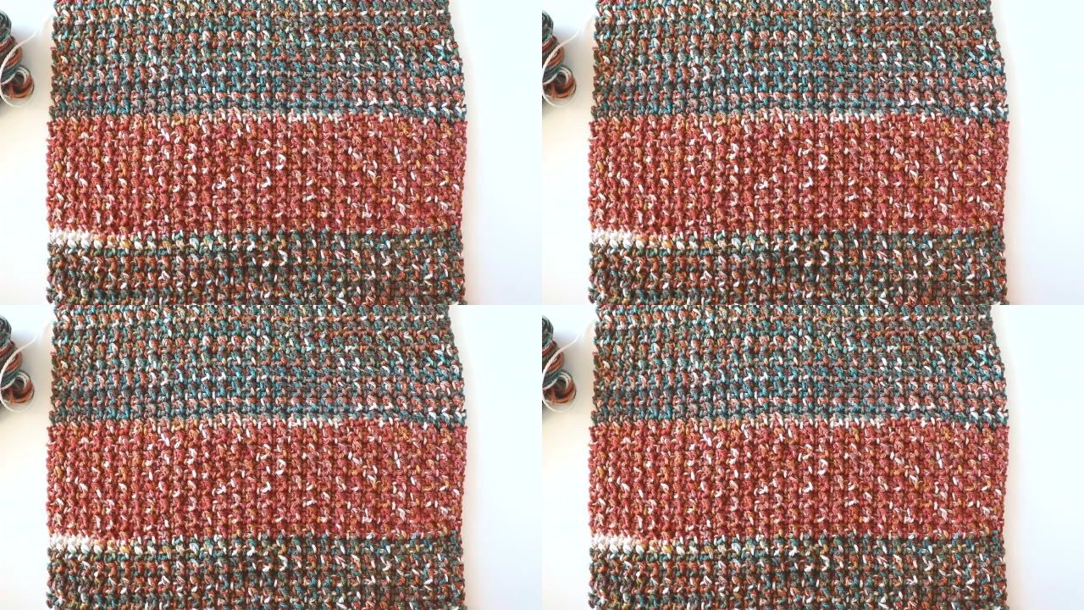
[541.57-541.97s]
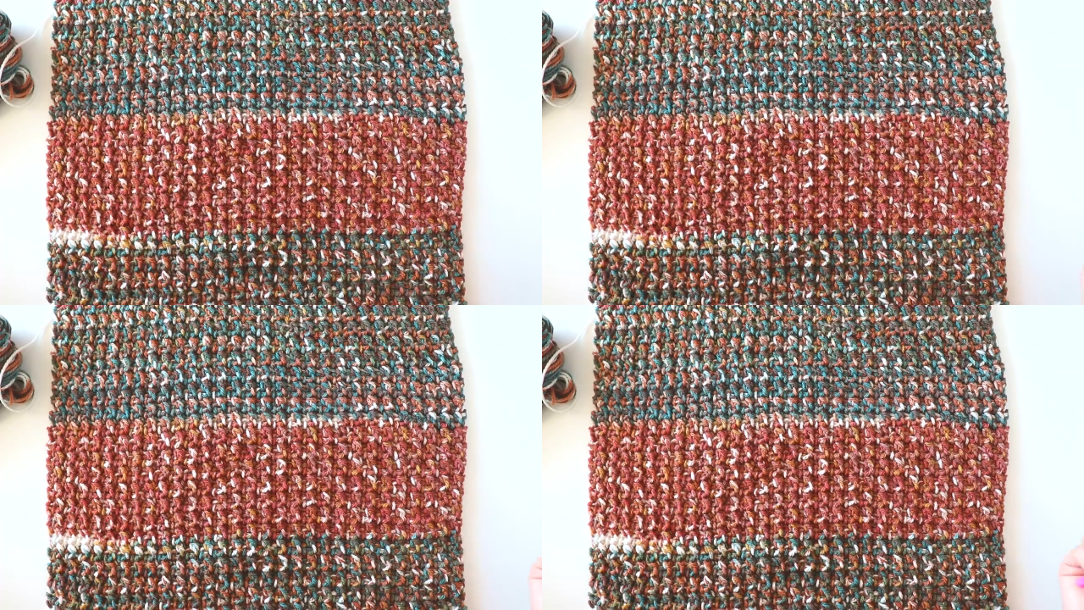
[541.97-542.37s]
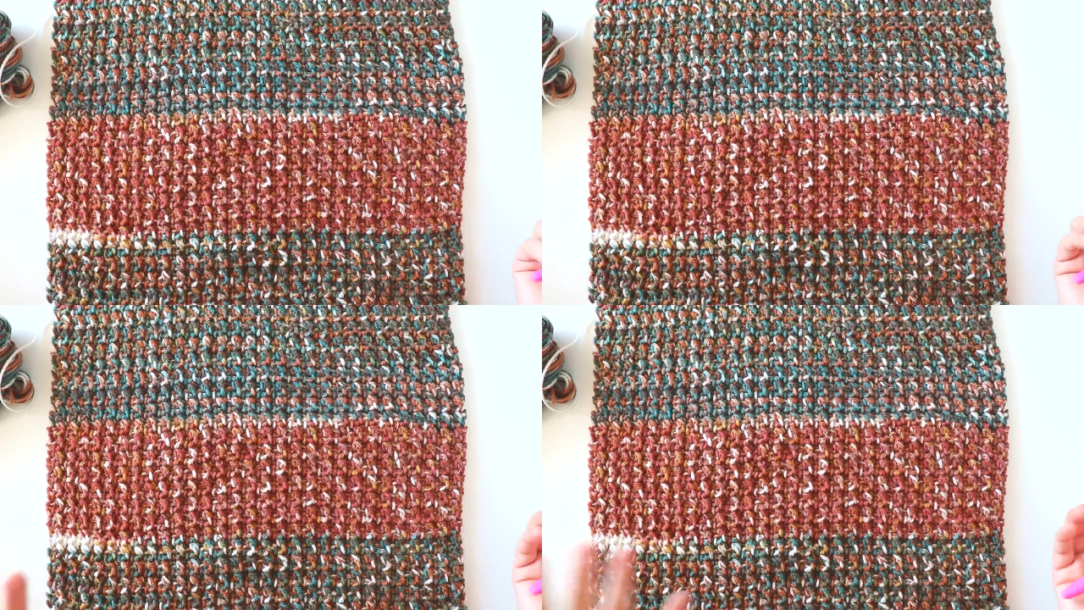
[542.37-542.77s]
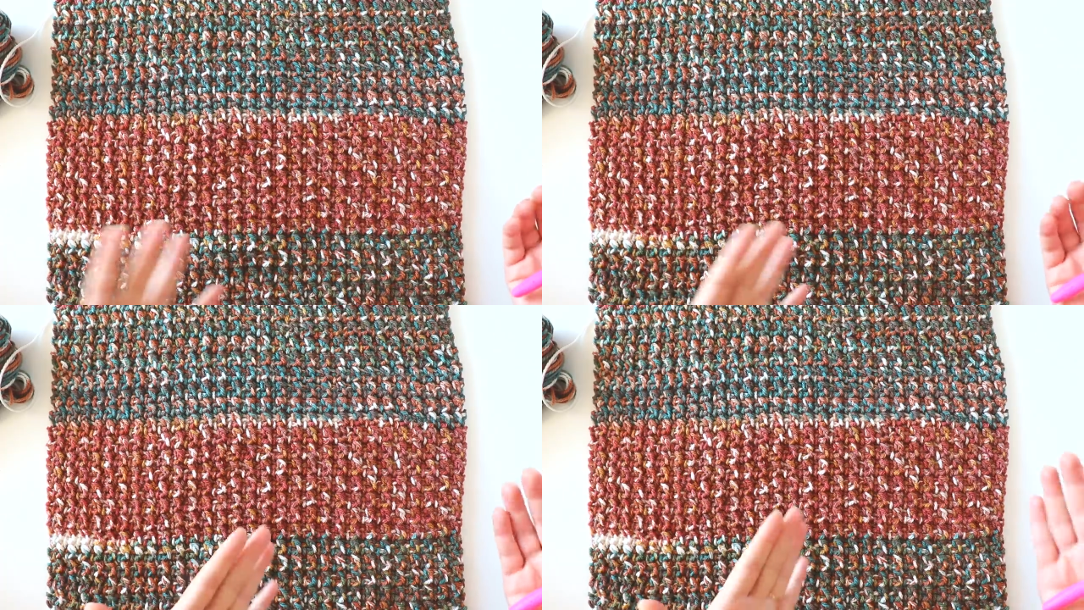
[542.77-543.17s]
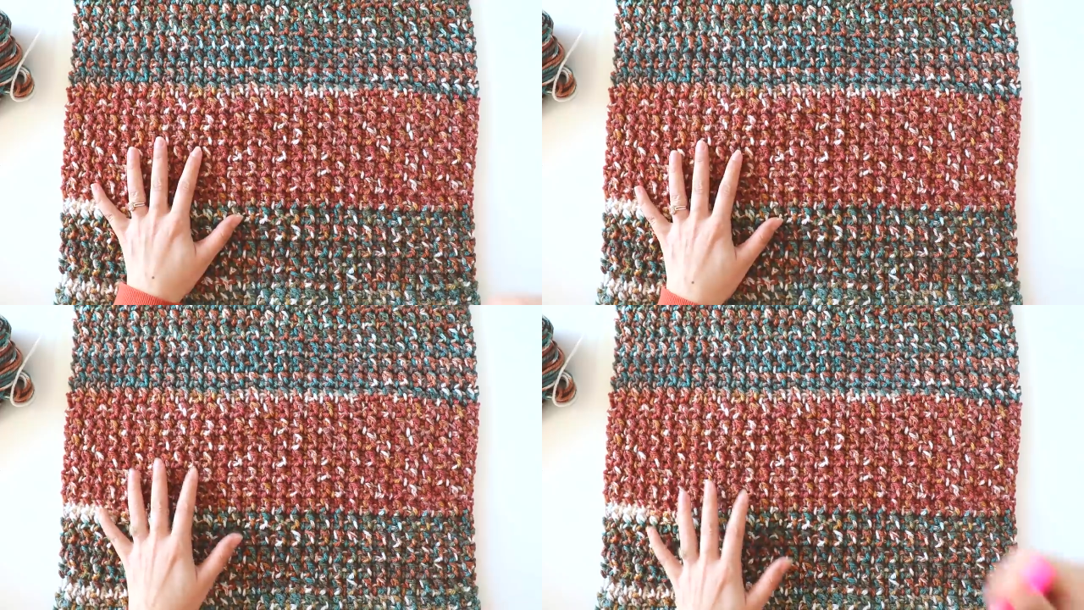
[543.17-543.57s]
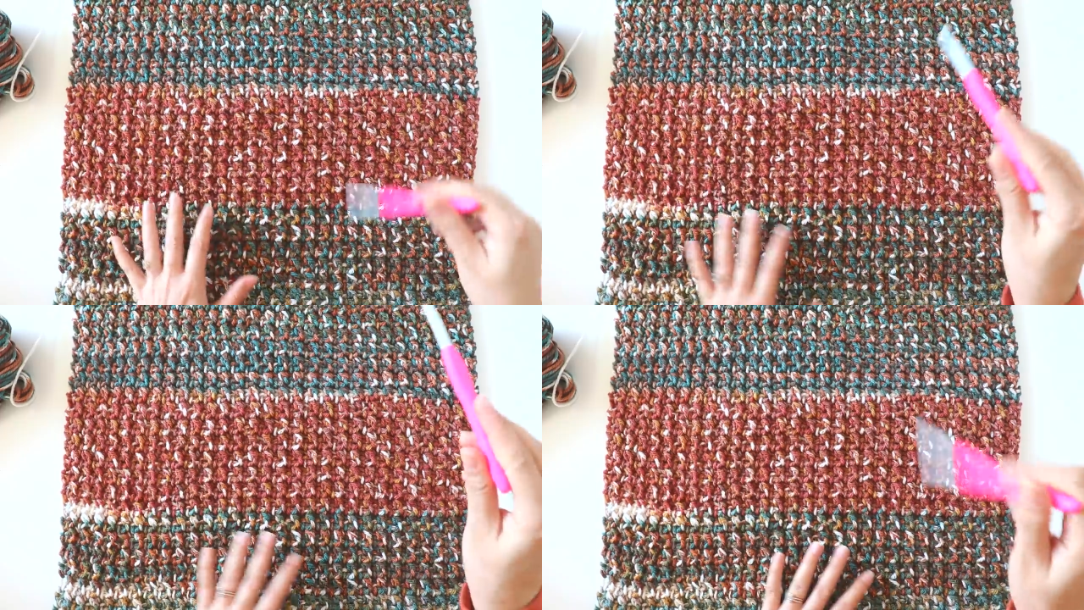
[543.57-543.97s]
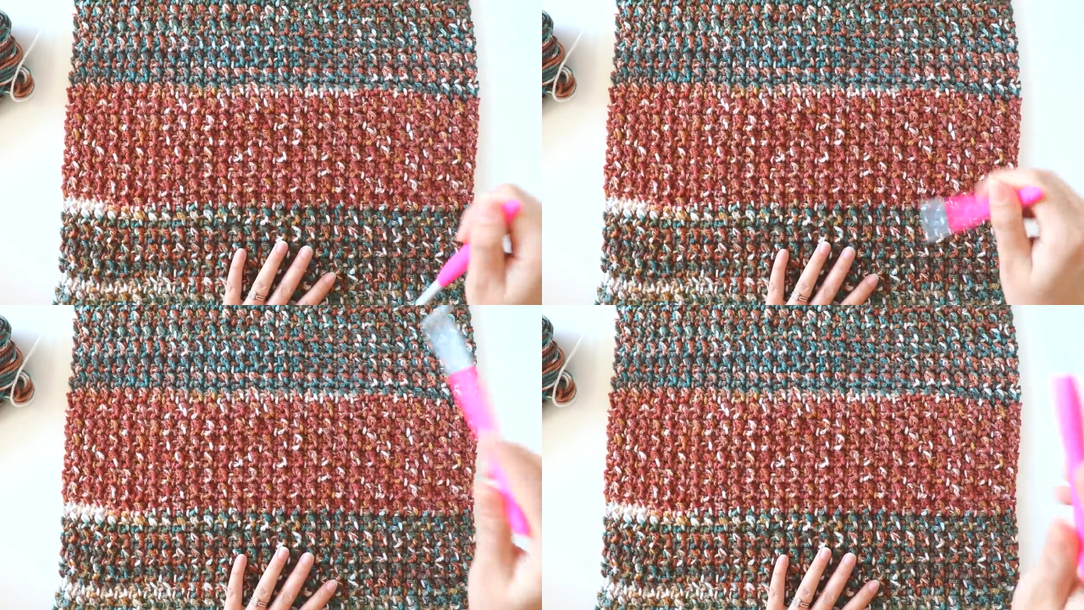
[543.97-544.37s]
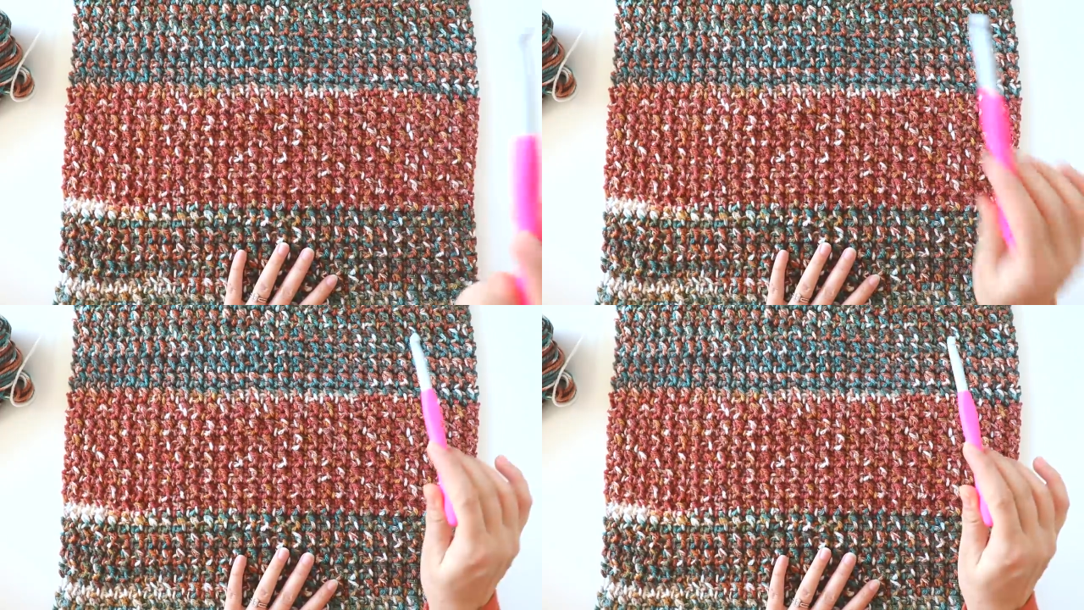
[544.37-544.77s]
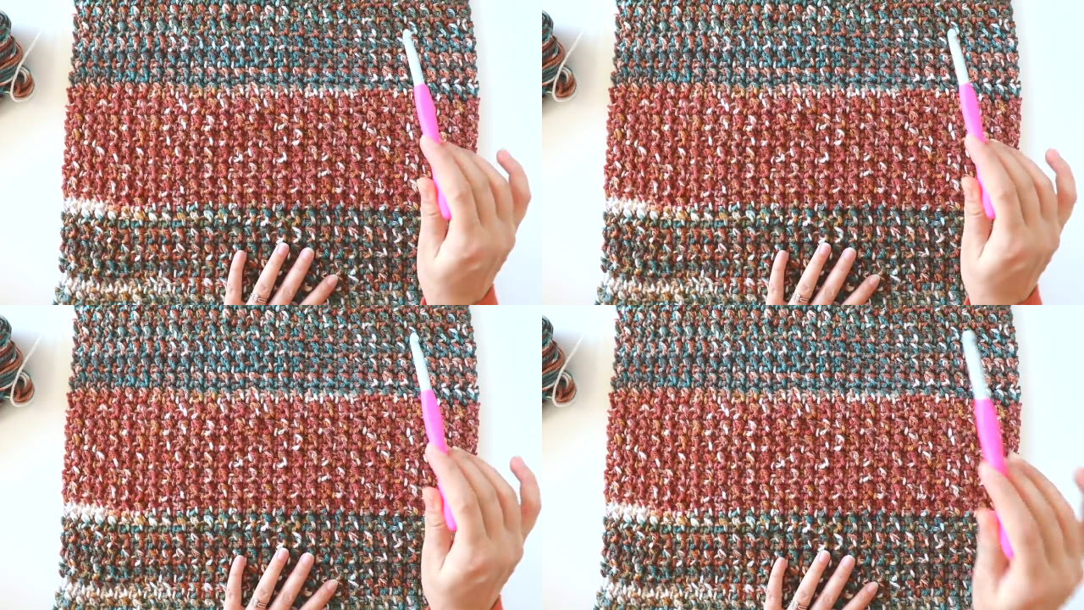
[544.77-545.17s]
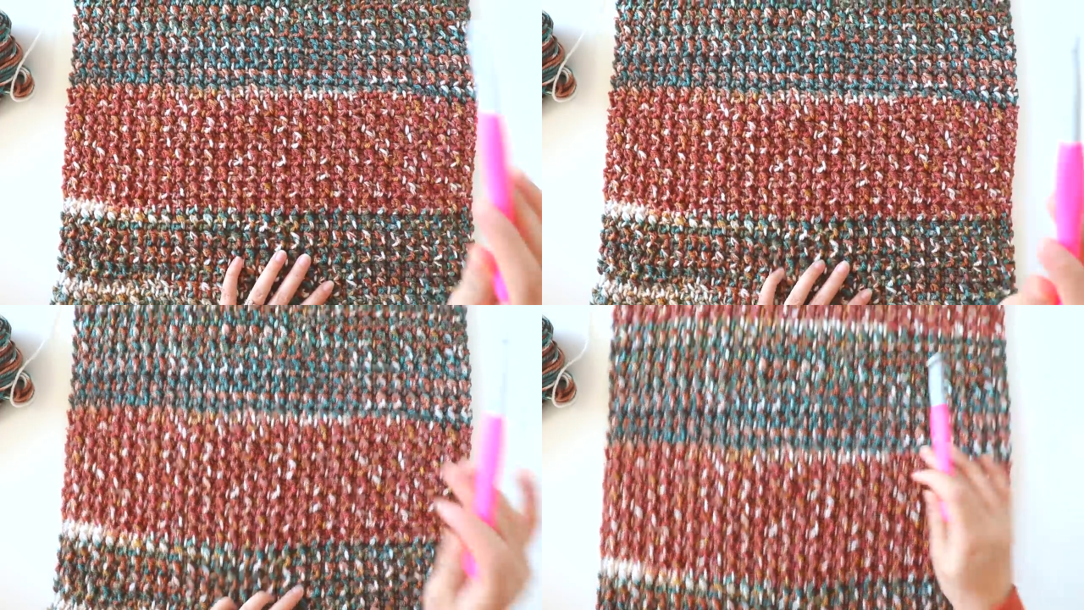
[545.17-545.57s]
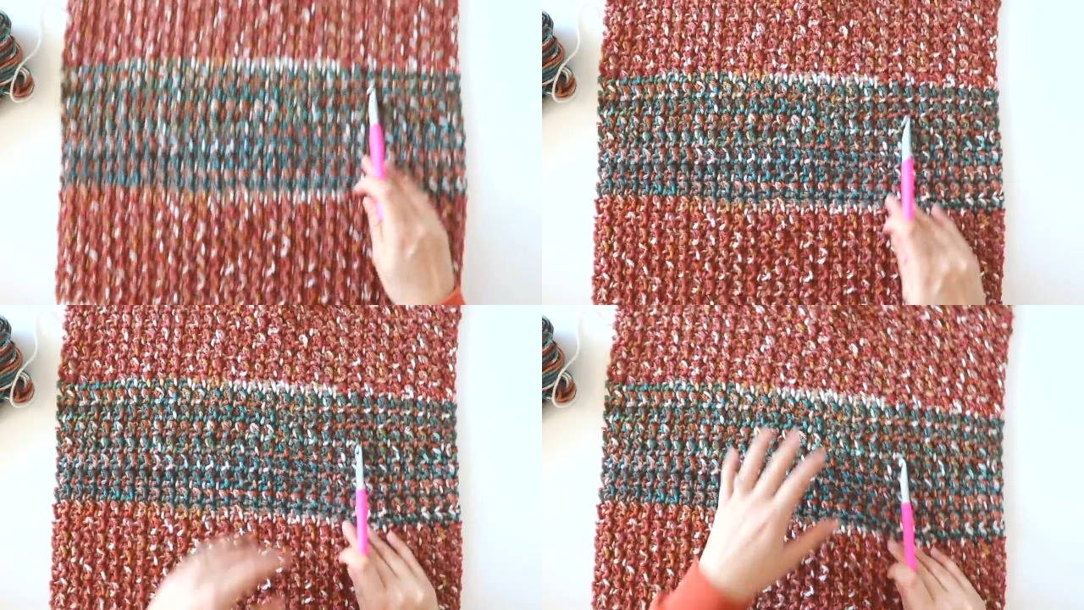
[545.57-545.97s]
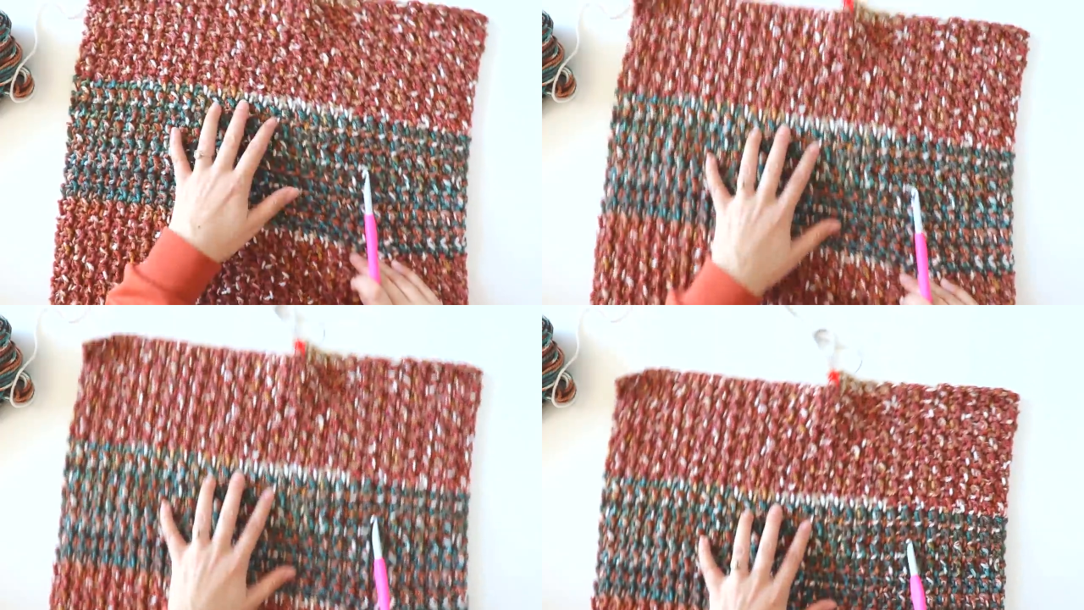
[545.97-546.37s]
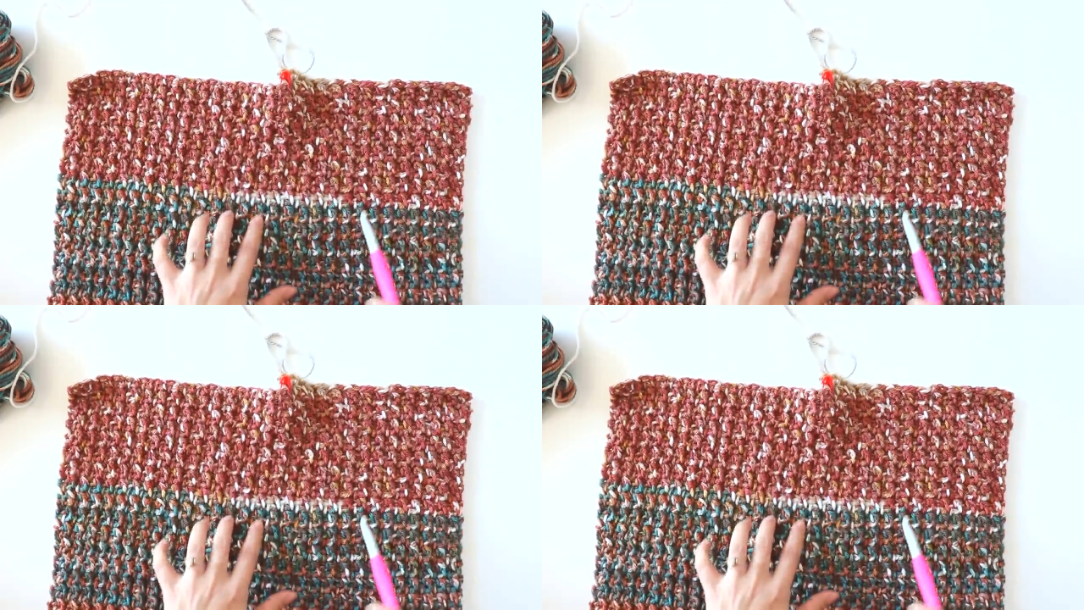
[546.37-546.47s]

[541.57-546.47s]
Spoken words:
[unreadable: no face in view]